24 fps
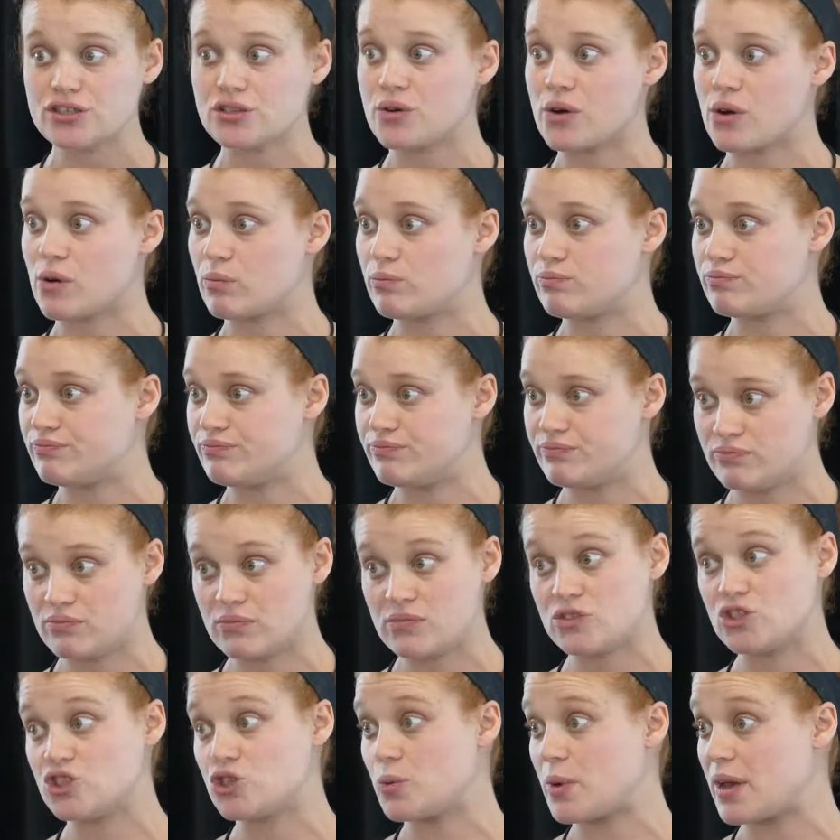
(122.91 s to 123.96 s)
who are
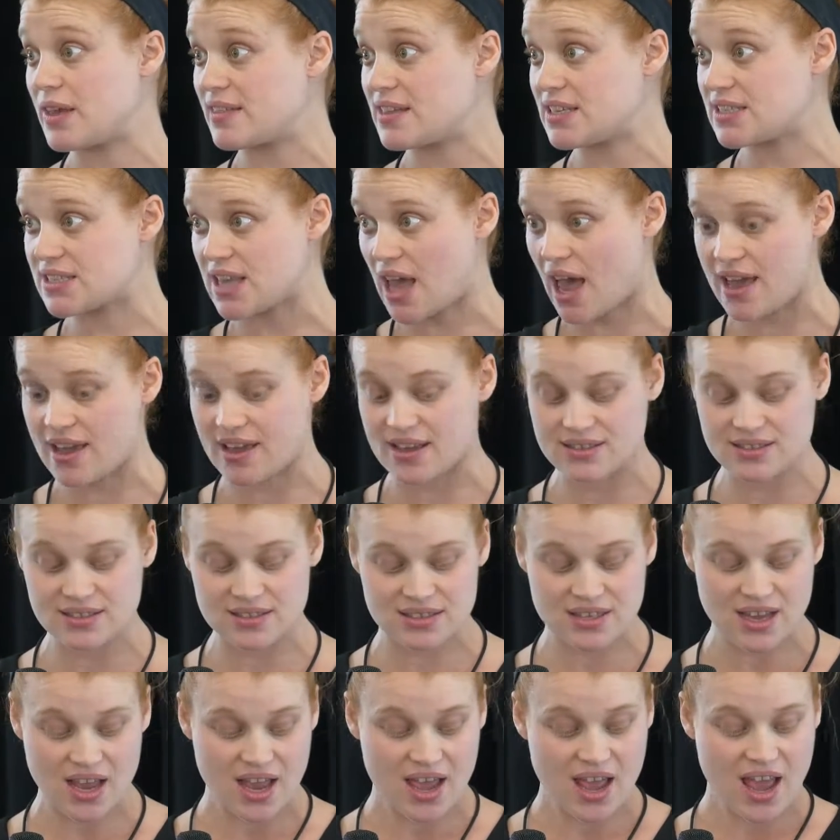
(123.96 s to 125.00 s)
doing the
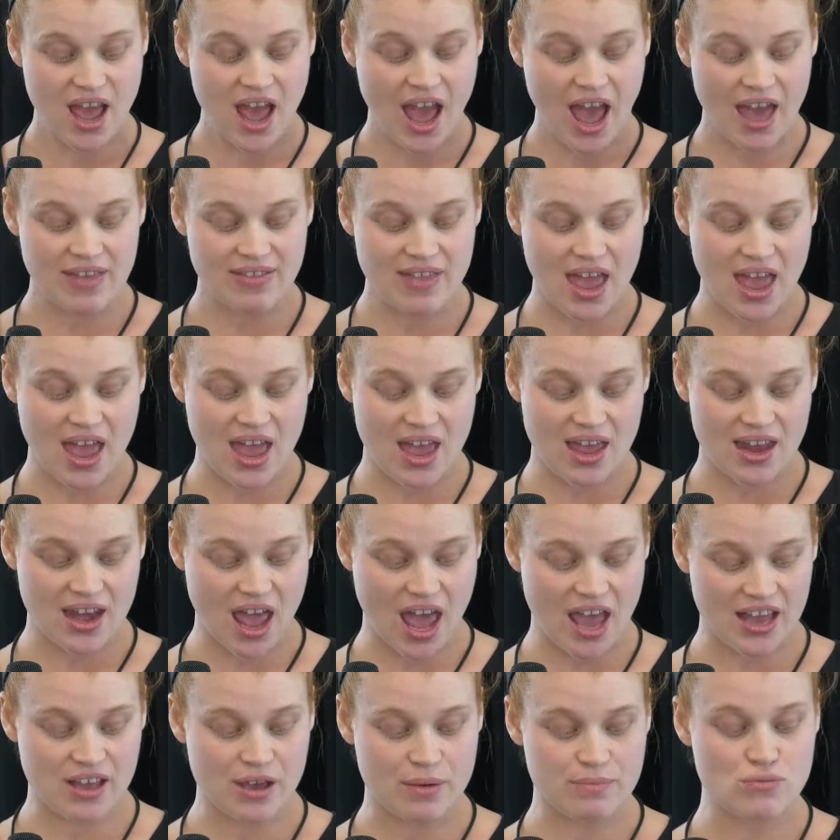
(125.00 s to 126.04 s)
science, and then
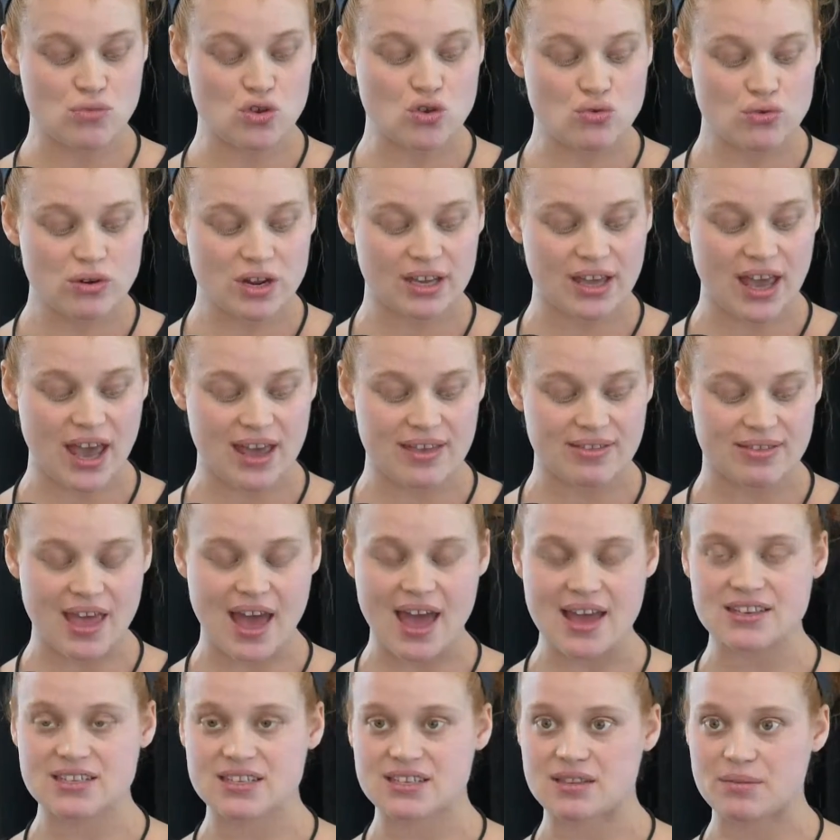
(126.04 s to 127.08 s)
I communicate
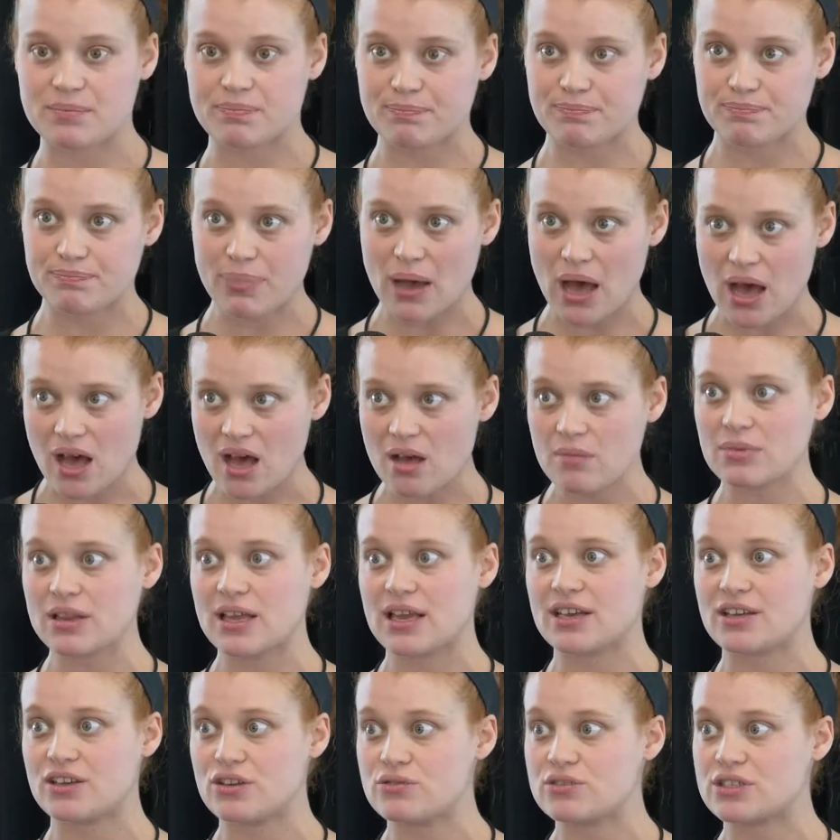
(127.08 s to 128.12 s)
that to the
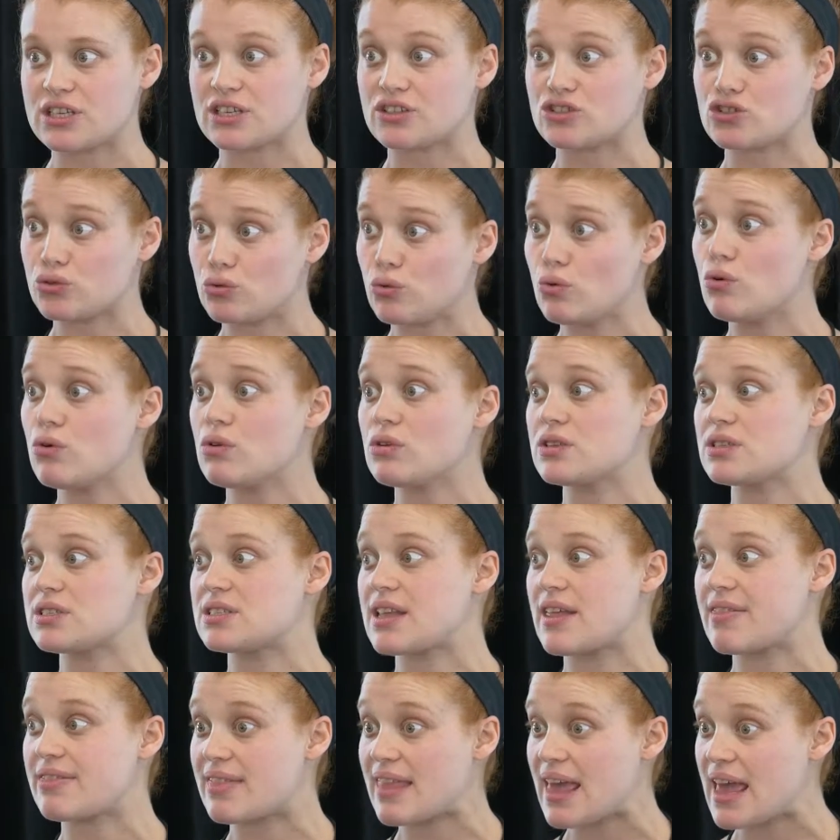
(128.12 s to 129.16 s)
public using tools
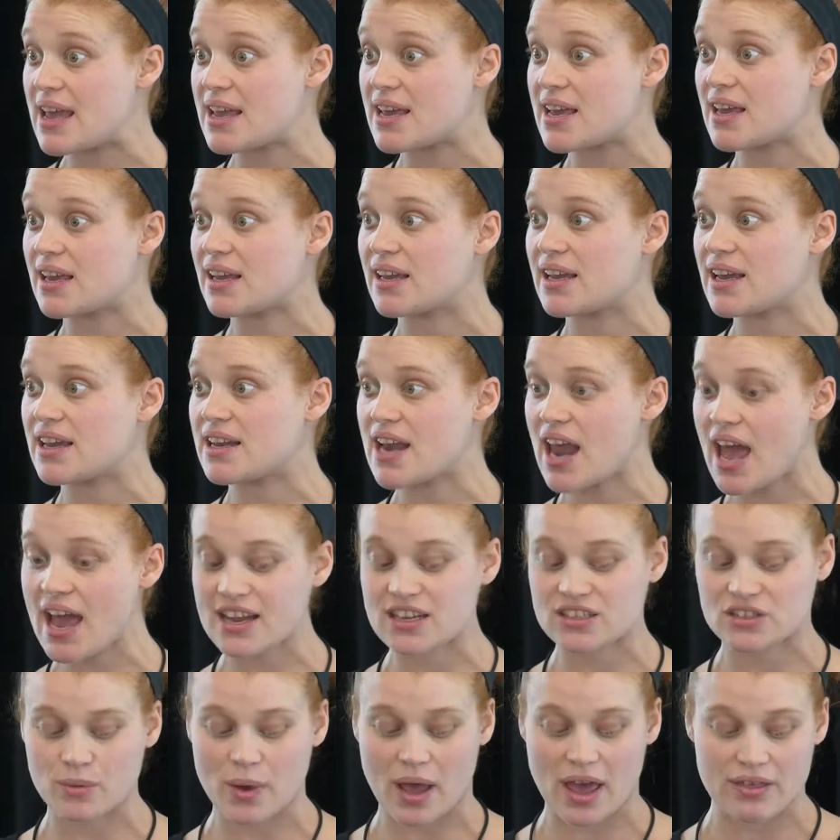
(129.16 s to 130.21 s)
that they can
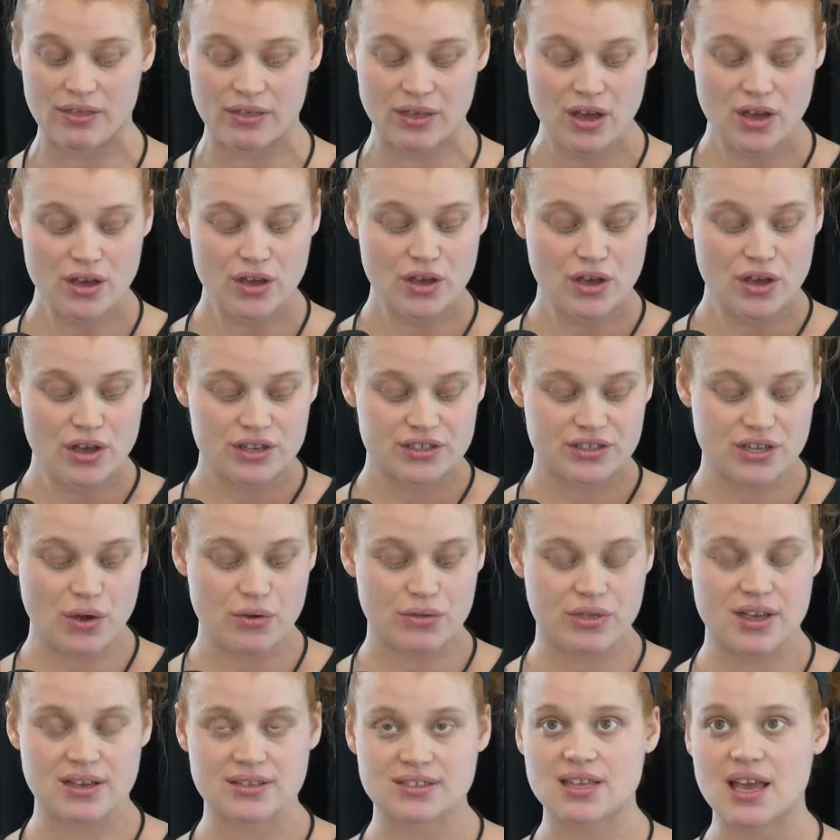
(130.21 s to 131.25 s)
connect with. So
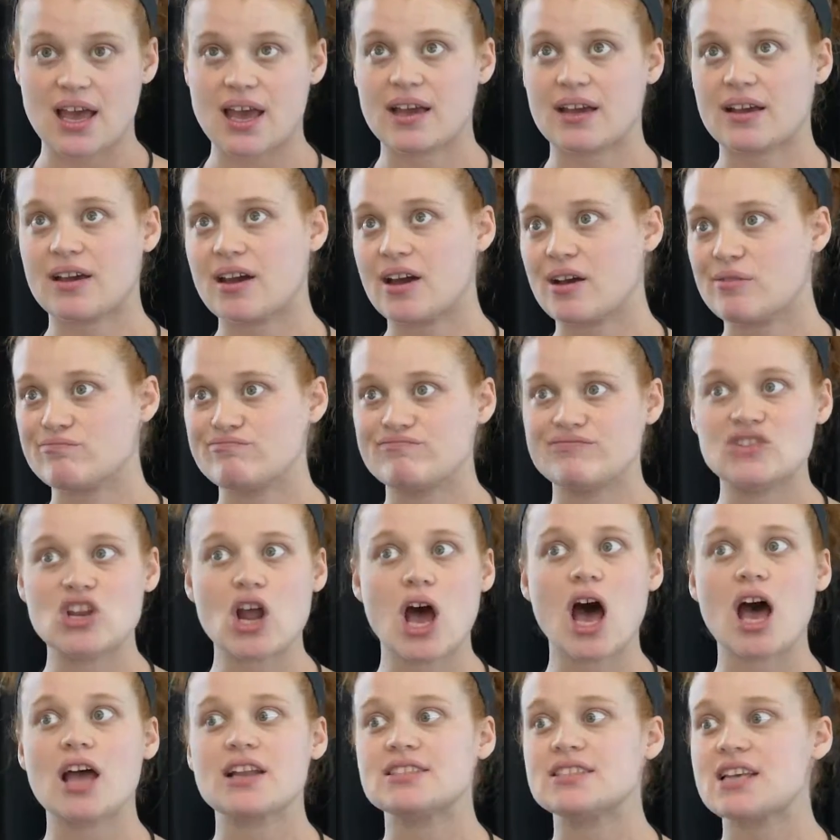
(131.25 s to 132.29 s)
things like
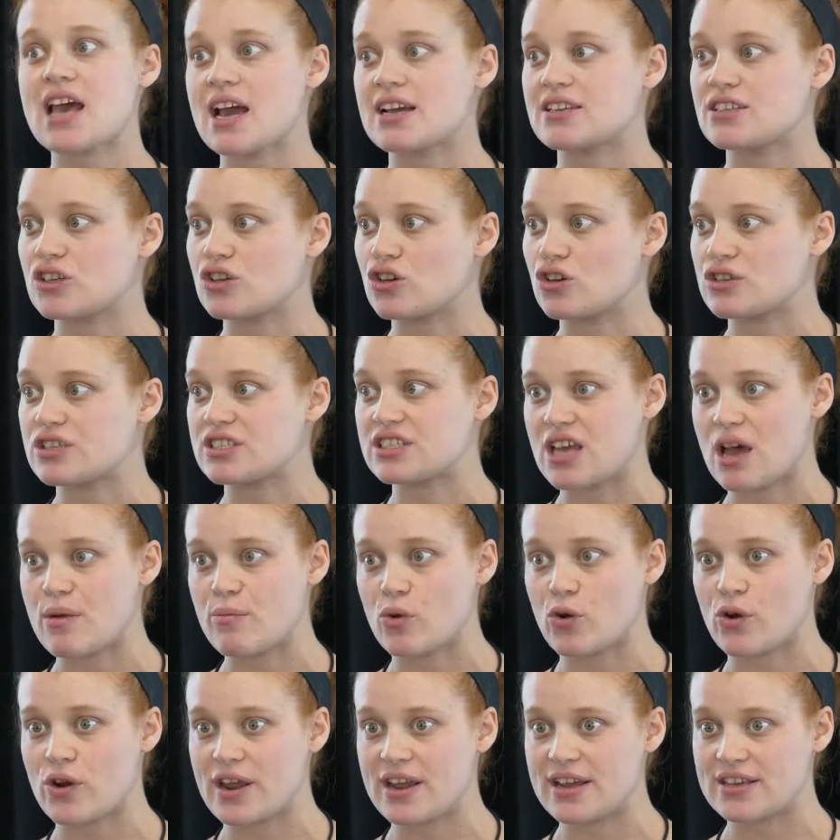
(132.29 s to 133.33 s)
non-technical
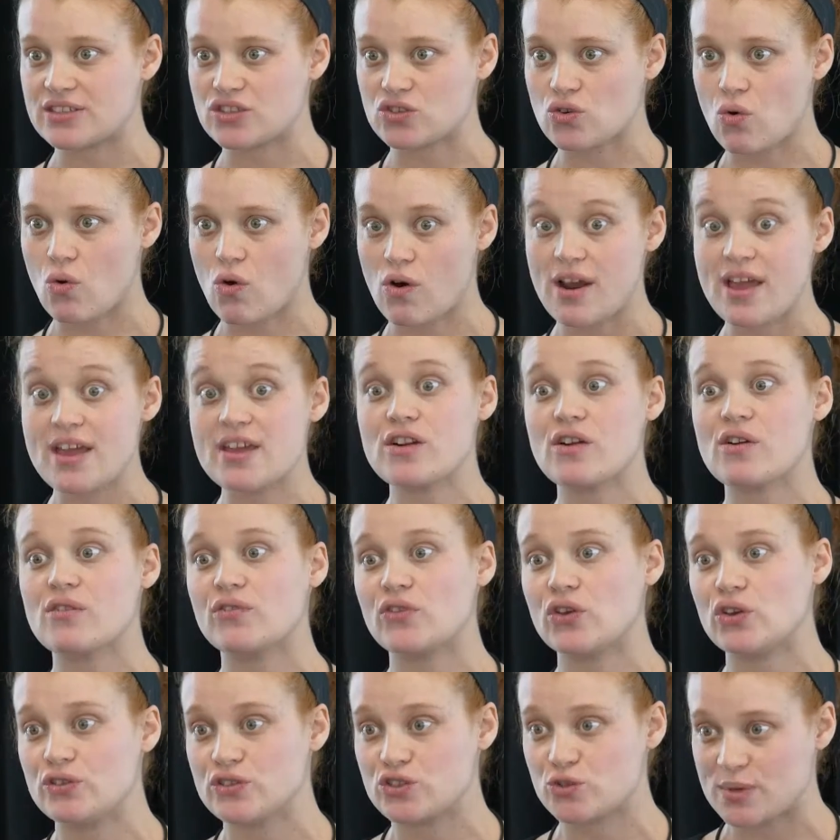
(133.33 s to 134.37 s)
summaries or
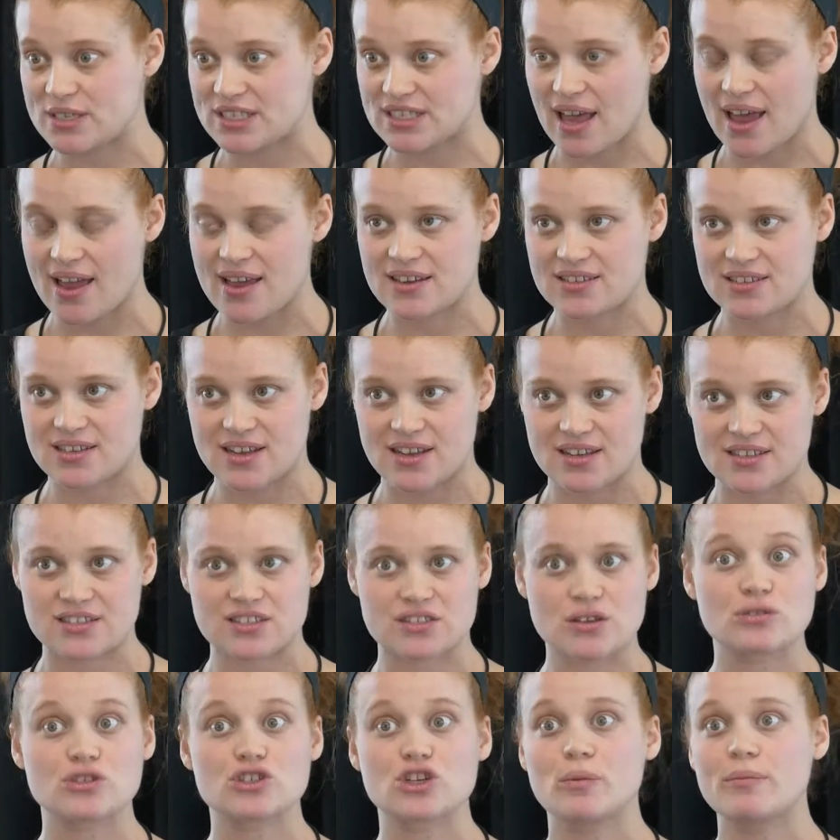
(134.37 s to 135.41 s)
interviews with scientists,
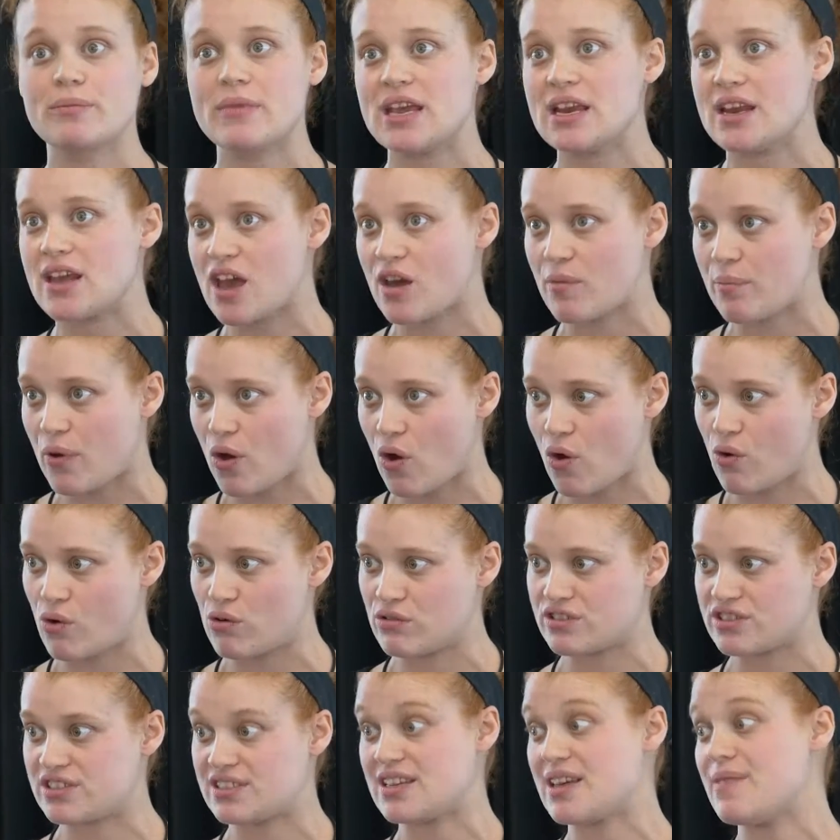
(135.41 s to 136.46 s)
social media
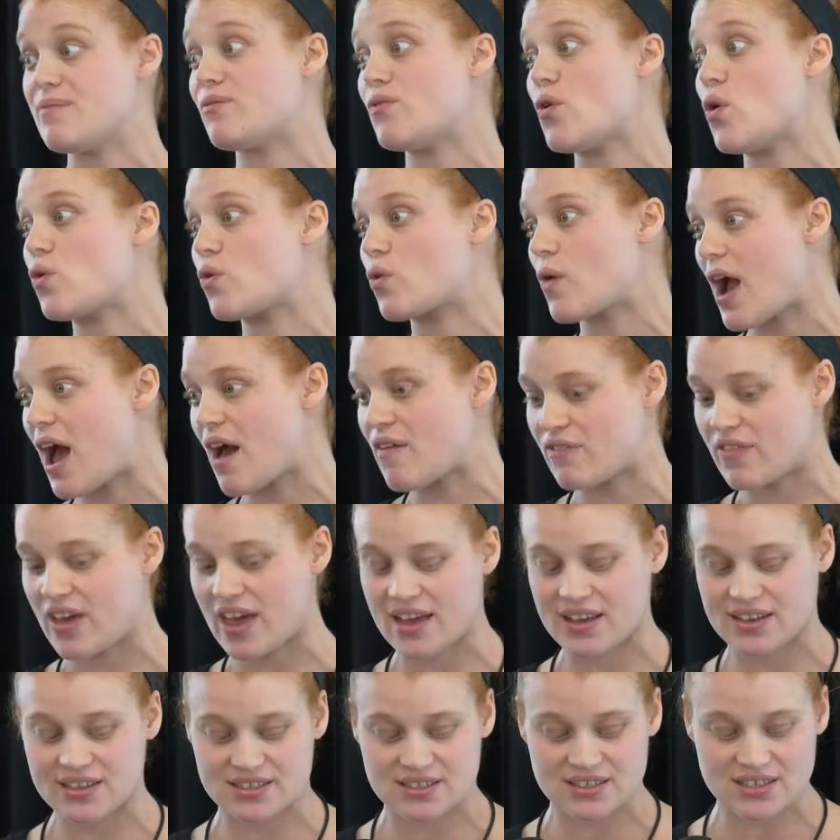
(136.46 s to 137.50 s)
posts,
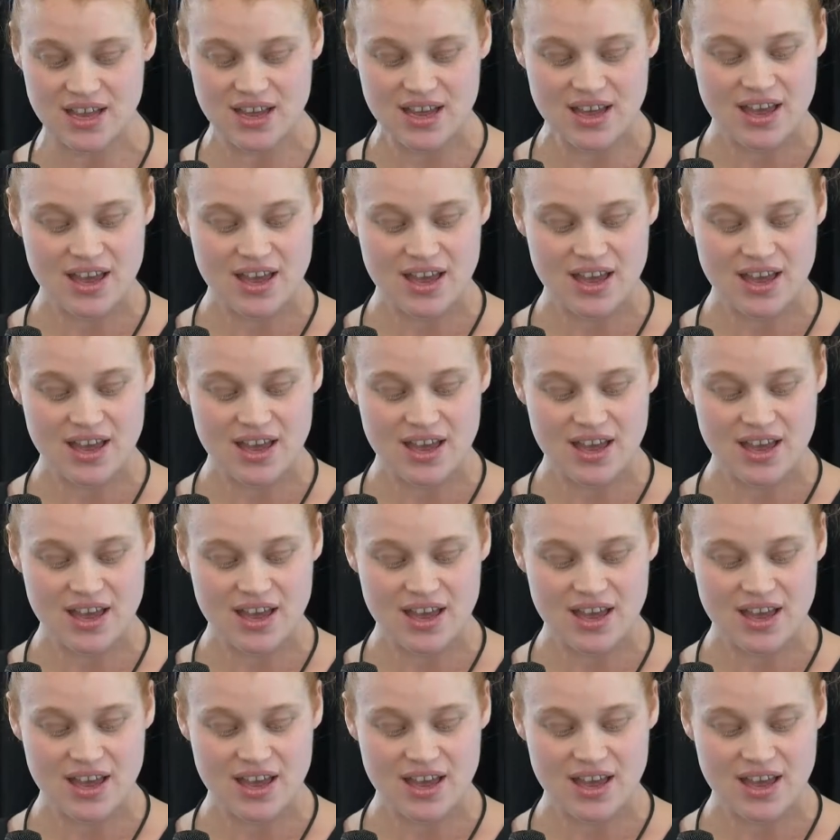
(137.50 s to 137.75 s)
infographics,